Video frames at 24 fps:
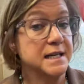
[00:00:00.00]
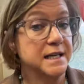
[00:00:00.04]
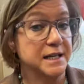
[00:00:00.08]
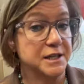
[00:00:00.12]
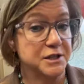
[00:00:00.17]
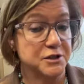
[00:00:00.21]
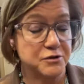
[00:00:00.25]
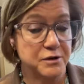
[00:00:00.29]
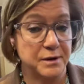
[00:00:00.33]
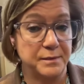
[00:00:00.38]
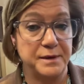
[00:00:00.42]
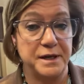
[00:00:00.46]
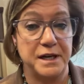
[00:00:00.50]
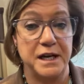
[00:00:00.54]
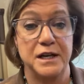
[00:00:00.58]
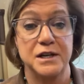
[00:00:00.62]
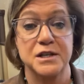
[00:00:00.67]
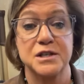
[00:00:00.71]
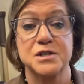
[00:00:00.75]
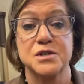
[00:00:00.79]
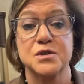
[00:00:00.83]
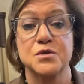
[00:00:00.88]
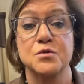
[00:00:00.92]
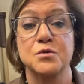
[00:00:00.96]

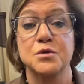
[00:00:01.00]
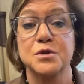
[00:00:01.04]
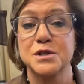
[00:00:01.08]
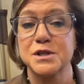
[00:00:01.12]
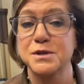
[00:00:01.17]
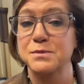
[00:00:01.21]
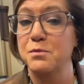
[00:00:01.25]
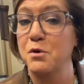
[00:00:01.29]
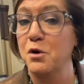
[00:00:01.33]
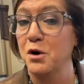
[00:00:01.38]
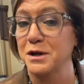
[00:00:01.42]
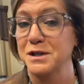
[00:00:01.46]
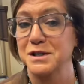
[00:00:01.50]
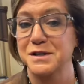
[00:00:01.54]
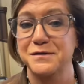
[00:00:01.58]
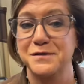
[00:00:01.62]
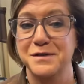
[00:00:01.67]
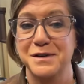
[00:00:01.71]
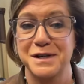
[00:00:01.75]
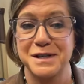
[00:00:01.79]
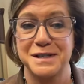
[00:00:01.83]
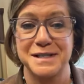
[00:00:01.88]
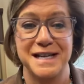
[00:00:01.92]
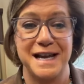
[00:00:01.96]
contributing to school sports,
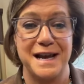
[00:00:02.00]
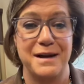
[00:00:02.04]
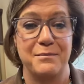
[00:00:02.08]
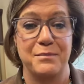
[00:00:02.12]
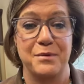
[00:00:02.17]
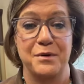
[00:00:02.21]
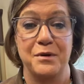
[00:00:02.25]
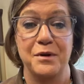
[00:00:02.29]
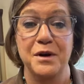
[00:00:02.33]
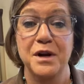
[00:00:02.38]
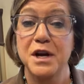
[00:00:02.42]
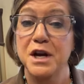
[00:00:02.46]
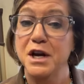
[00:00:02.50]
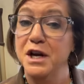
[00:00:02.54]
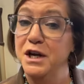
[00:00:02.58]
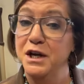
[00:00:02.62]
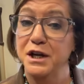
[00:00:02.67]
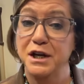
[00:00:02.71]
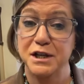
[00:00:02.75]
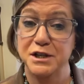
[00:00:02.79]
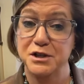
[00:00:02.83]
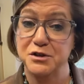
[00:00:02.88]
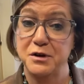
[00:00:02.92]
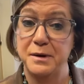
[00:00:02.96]
for example,
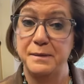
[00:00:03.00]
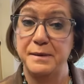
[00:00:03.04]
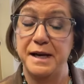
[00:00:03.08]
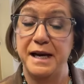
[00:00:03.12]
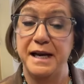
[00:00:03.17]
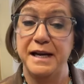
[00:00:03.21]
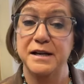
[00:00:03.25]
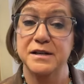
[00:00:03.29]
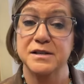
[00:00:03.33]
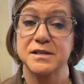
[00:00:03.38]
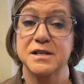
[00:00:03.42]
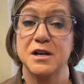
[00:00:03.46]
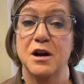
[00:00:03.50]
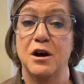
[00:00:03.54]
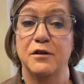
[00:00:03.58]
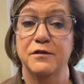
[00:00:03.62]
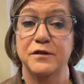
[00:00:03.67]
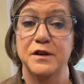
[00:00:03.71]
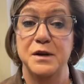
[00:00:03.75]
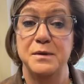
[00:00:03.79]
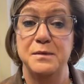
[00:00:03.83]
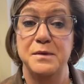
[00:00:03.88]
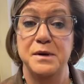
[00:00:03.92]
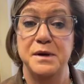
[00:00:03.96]
contributing to
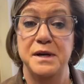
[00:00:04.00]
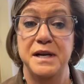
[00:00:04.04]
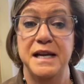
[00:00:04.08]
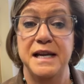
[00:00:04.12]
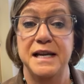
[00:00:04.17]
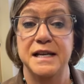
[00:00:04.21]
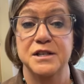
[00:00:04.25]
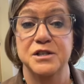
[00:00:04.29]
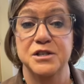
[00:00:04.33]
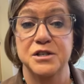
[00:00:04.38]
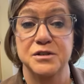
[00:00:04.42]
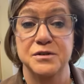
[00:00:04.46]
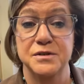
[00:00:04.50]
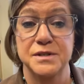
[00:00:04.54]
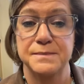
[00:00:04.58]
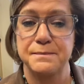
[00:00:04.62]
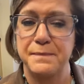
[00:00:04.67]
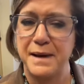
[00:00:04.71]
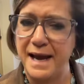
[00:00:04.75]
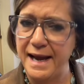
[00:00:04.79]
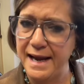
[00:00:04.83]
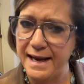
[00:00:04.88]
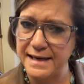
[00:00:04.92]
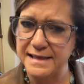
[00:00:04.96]
solve community issues,
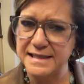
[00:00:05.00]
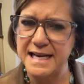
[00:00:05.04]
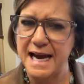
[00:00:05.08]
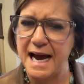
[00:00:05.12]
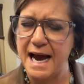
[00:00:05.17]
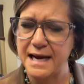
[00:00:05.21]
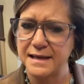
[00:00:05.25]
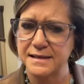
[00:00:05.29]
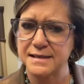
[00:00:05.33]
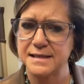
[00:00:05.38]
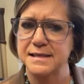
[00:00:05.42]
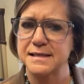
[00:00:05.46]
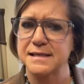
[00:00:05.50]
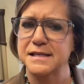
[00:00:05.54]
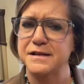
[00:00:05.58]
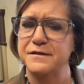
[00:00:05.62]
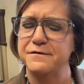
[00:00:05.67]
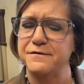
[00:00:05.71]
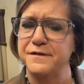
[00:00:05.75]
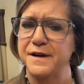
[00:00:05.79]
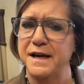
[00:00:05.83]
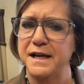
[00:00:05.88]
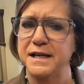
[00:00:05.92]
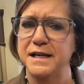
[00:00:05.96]
paying taxes to
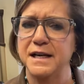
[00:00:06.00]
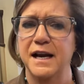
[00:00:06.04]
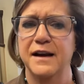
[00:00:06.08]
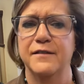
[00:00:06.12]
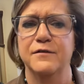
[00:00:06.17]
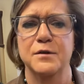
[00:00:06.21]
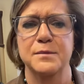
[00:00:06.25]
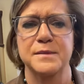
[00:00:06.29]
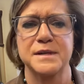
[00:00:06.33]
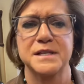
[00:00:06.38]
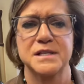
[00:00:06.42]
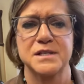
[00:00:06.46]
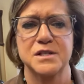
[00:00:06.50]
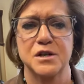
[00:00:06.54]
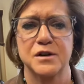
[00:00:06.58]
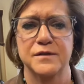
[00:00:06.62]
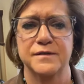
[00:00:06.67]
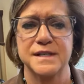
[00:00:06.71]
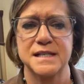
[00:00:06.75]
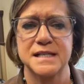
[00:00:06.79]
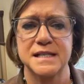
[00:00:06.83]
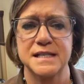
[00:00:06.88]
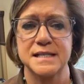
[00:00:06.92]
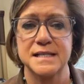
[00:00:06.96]
fund government
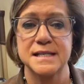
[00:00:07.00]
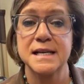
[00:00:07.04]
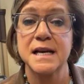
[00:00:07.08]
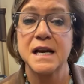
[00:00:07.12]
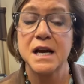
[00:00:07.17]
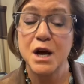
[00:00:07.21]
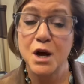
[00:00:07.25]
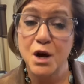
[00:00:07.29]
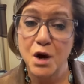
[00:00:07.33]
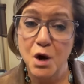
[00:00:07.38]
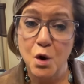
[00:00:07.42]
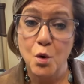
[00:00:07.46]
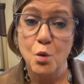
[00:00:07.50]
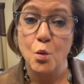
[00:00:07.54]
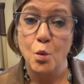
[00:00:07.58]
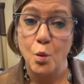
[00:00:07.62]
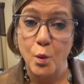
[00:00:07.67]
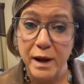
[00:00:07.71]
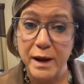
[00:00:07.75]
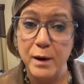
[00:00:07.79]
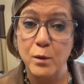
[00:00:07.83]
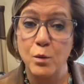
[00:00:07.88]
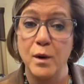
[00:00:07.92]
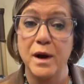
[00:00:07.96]
services,
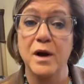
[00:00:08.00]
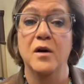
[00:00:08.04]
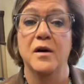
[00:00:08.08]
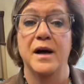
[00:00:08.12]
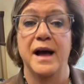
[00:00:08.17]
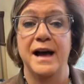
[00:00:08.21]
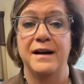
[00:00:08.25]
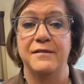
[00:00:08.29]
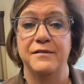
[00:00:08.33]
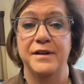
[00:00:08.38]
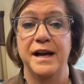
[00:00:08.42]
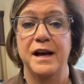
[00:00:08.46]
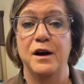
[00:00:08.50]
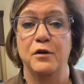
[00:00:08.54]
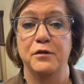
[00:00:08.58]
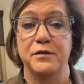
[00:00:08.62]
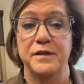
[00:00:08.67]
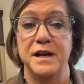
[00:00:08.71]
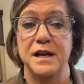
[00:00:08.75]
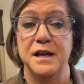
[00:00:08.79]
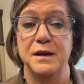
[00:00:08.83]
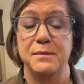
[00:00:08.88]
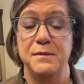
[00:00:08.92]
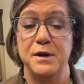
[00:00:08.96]
we will have a
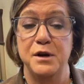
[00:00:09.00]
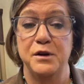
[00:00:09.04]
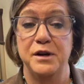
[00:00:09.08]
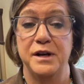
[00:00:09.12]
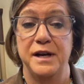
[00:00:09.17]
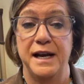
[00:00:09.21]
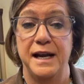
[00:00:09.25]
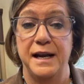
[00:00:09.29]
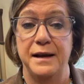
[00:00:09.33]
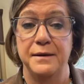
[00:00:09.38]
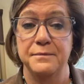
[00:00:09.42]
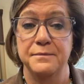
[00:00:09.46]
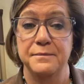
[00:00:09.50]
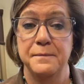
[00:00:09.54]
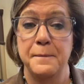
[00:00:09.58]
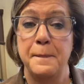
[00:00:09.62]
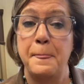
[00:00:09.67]
healthy community.